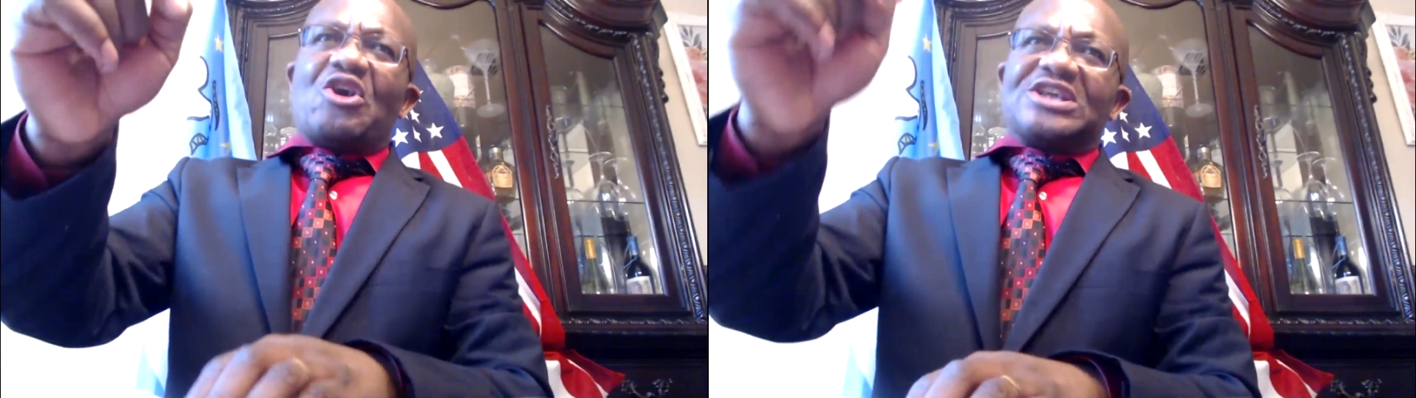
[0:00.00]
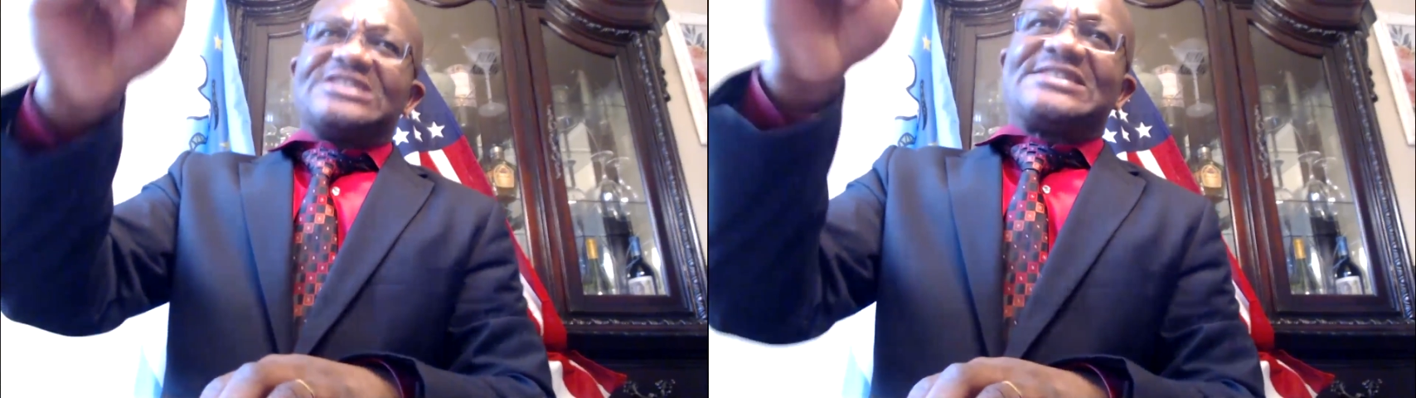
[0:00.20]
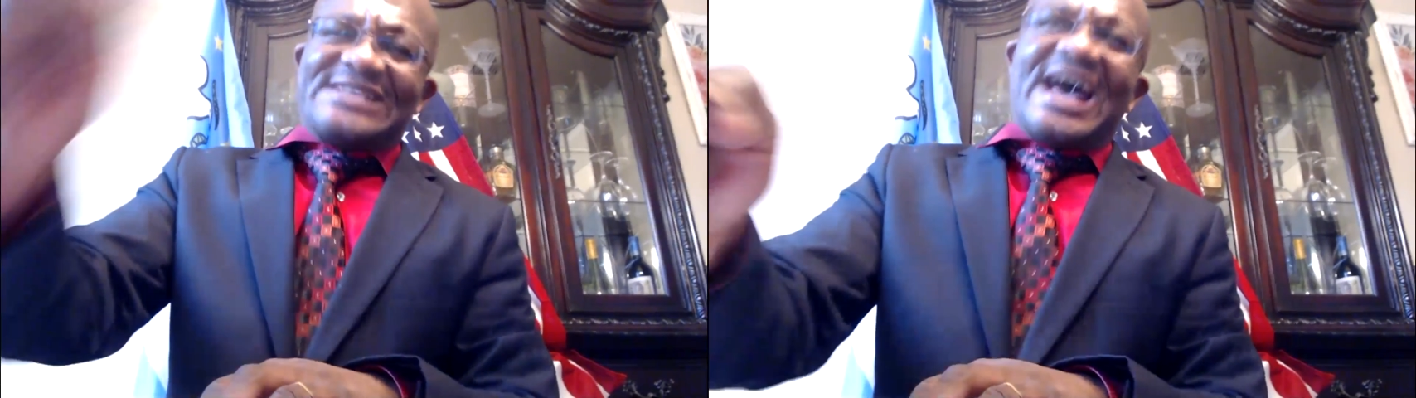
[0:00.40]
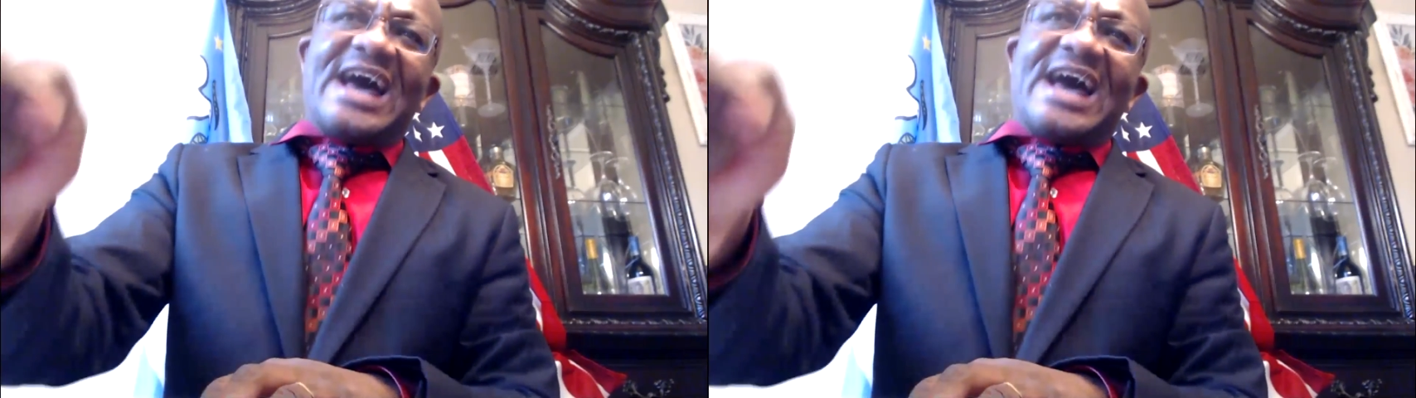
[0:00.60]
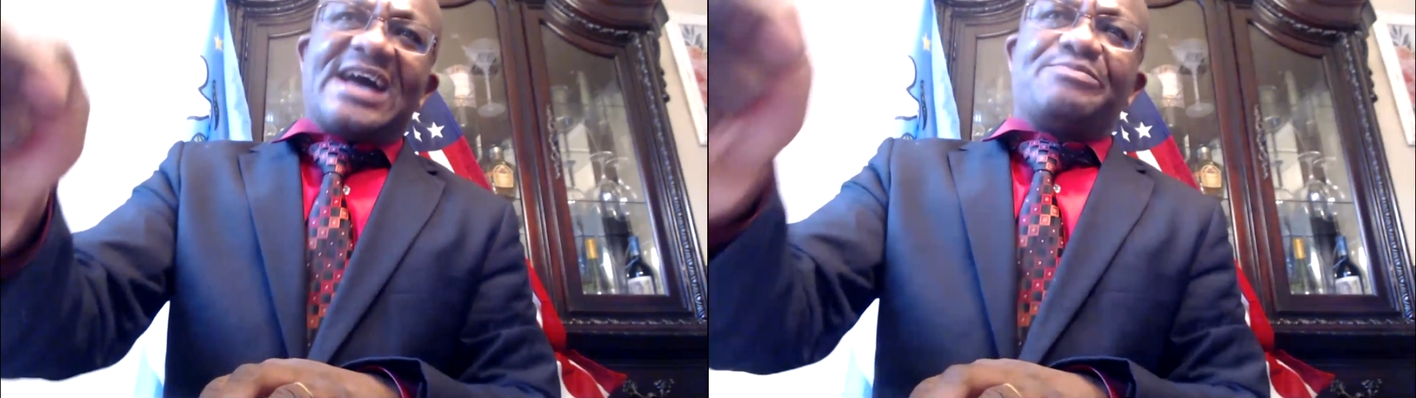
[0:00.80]
only
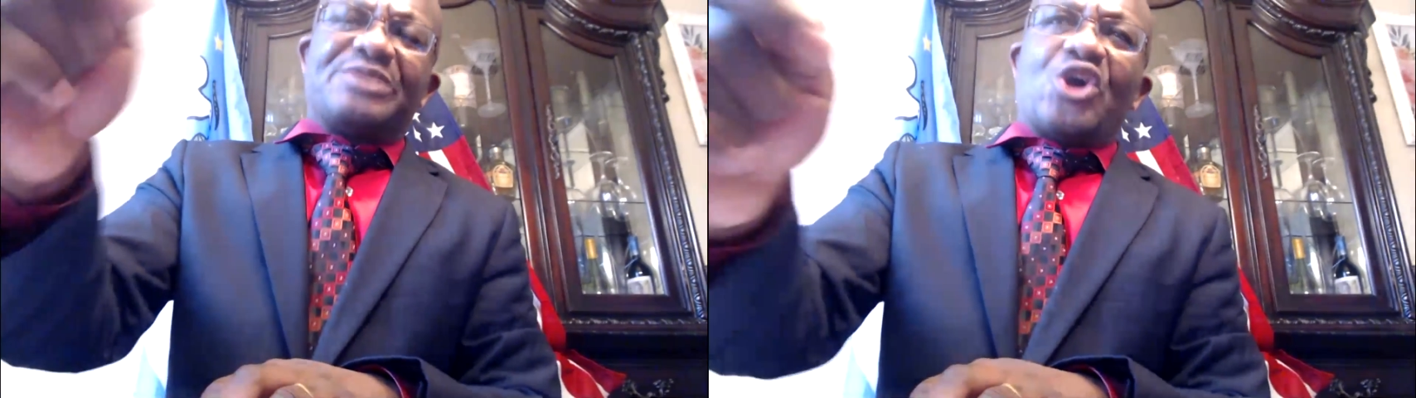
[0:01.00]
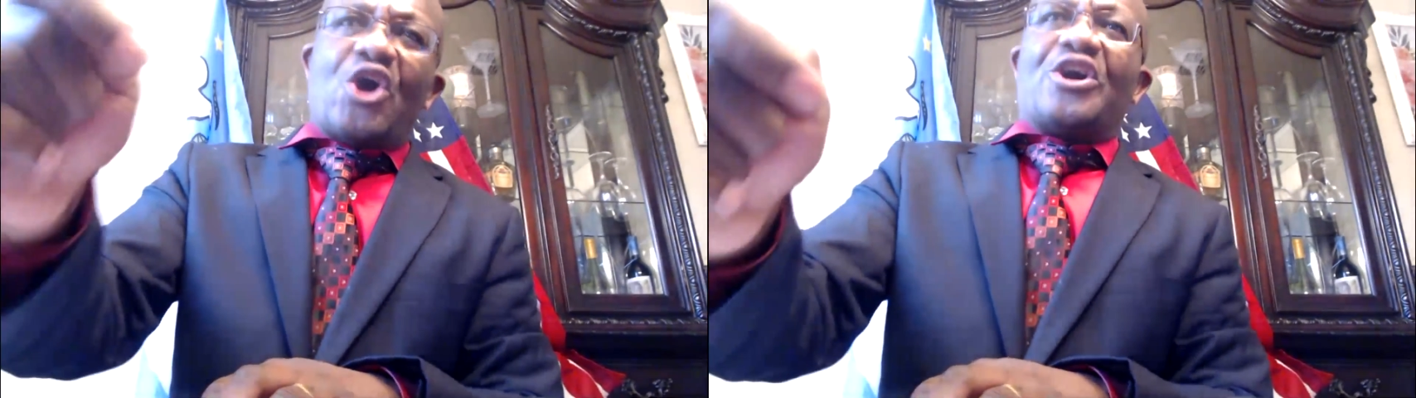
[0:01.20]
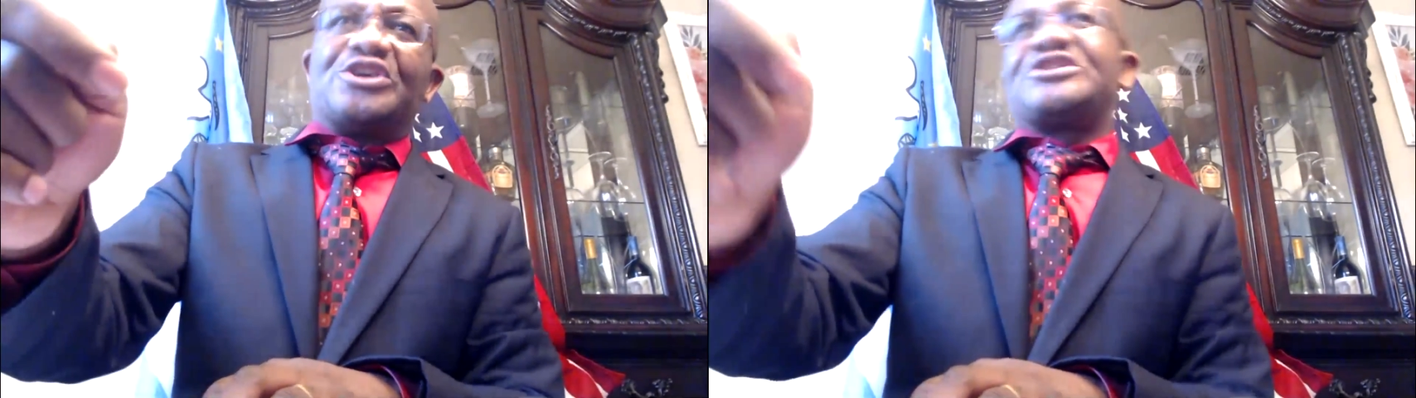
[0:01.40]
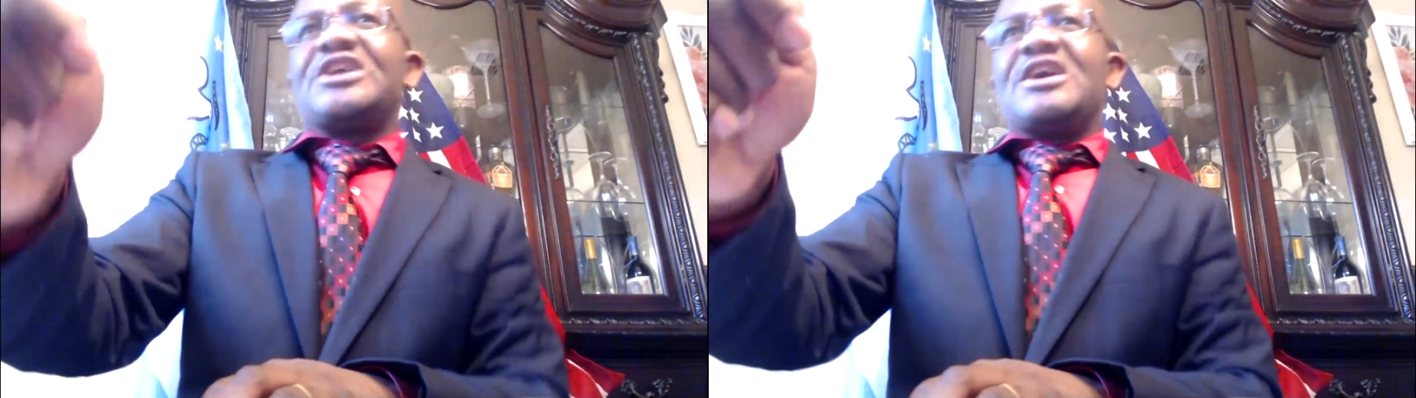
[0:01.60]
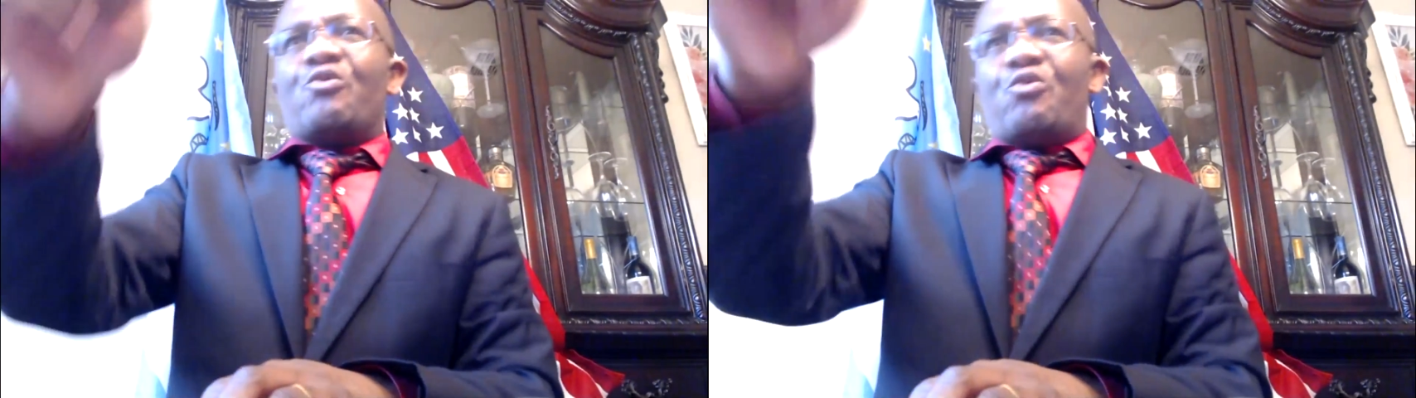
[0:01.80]
sad because
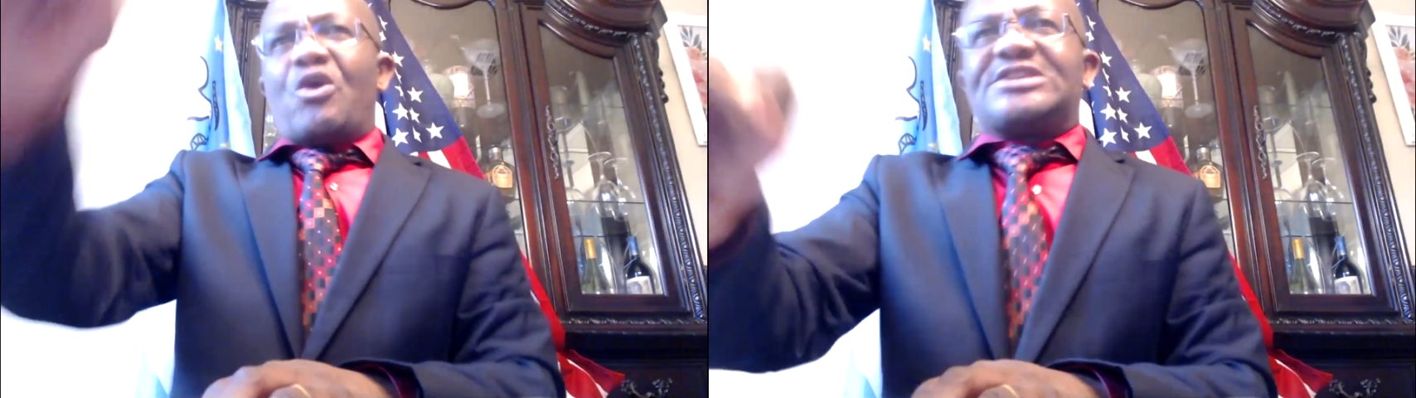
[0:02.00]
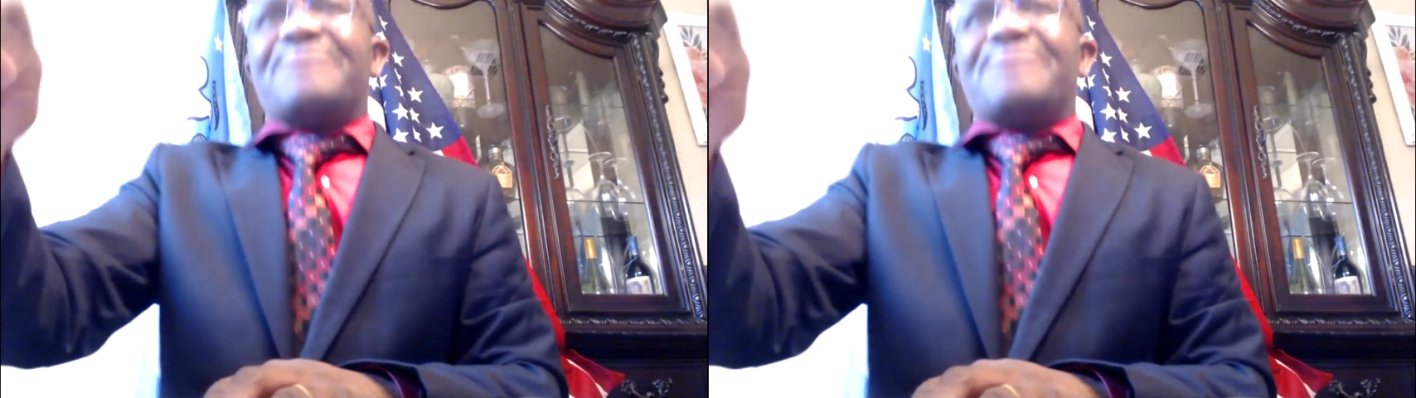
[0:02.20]
what the